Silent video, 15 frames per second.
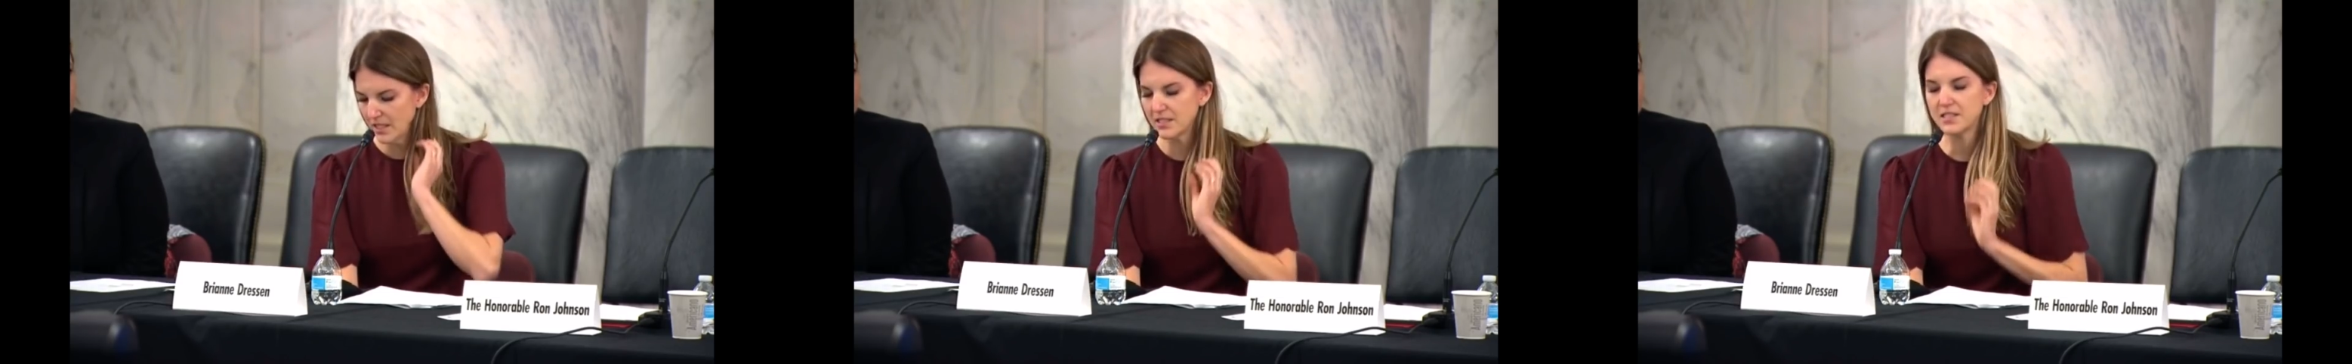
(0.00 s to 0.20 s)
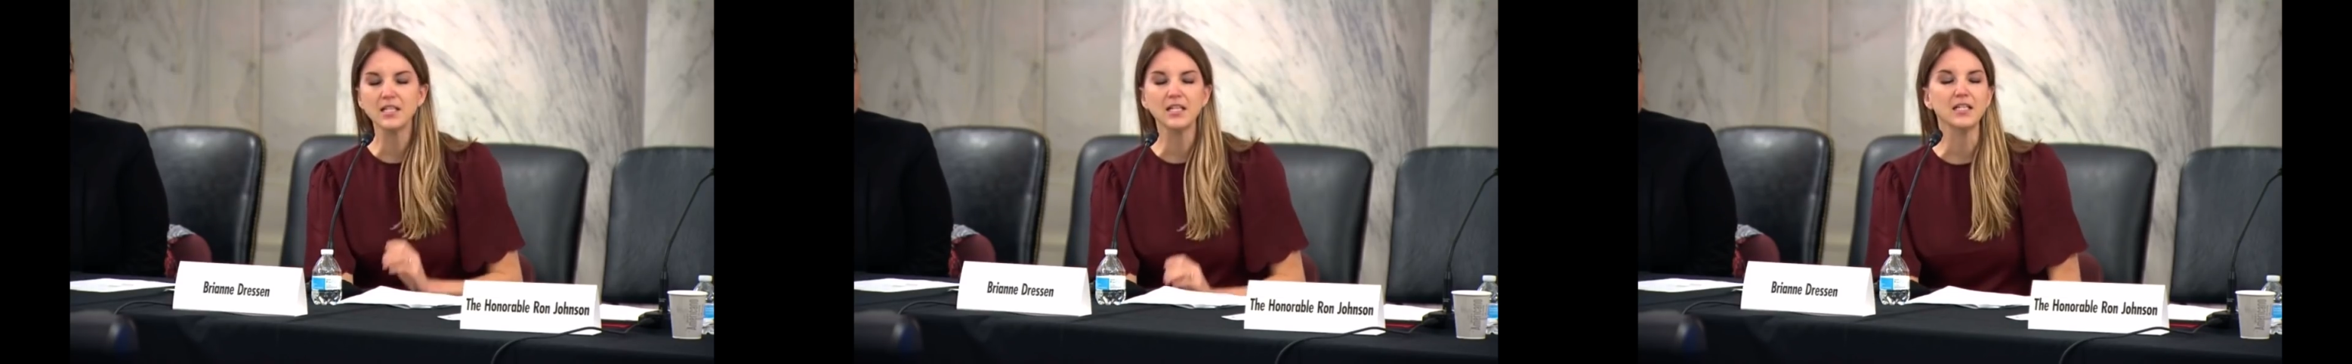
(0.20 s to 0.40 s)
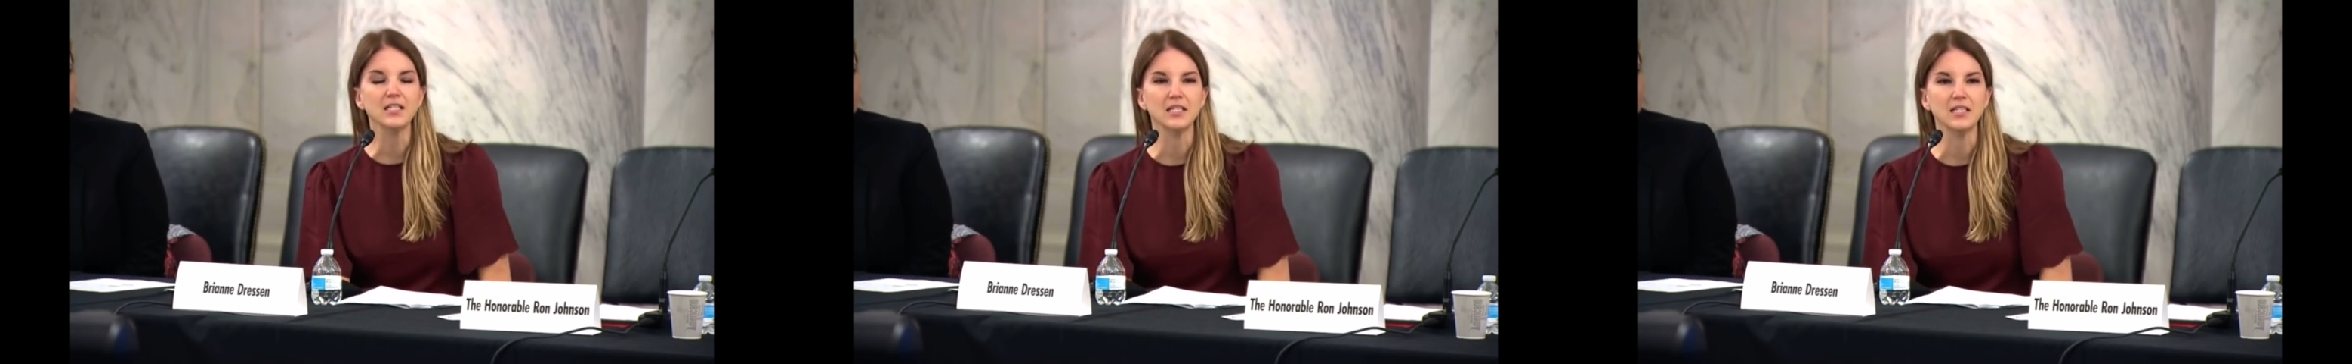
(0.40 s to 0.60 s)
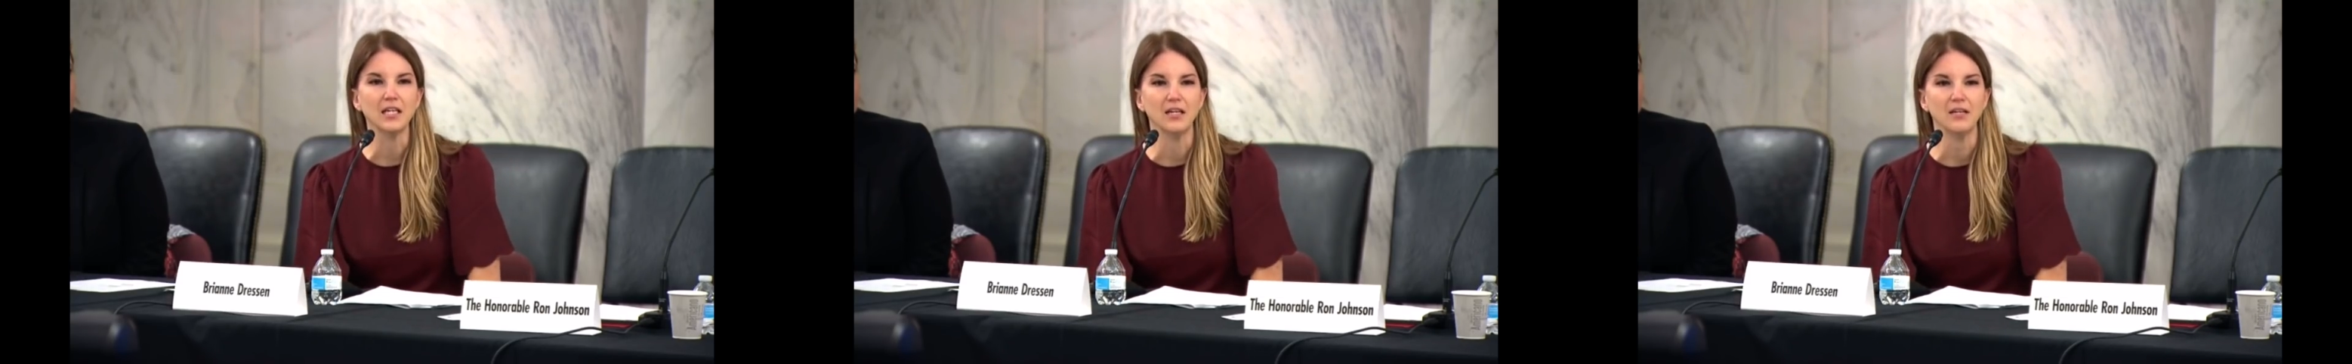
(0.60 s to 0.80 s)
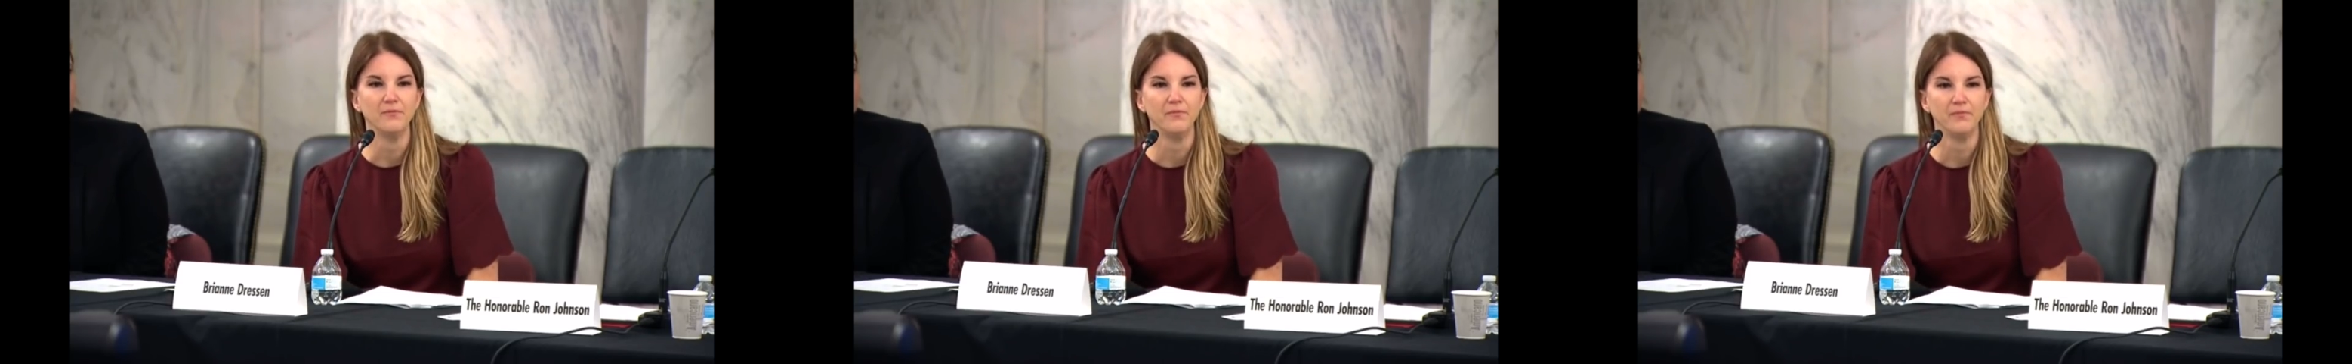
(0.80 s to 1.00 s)

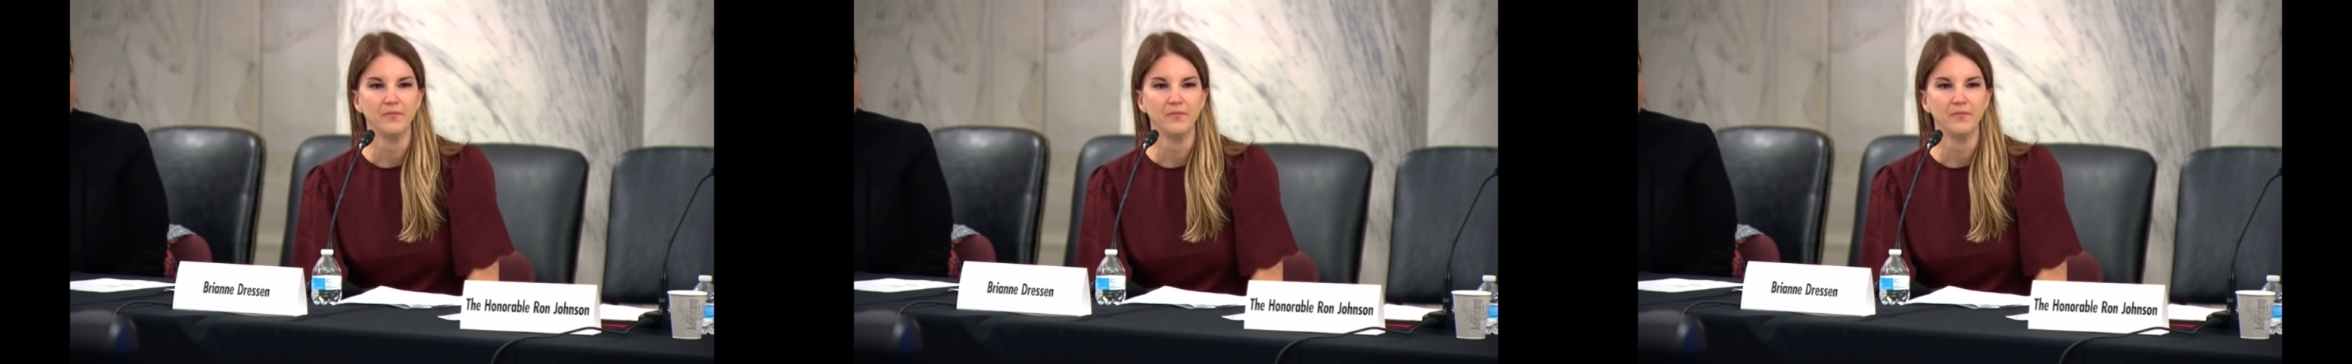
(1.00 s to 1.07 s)
CDC,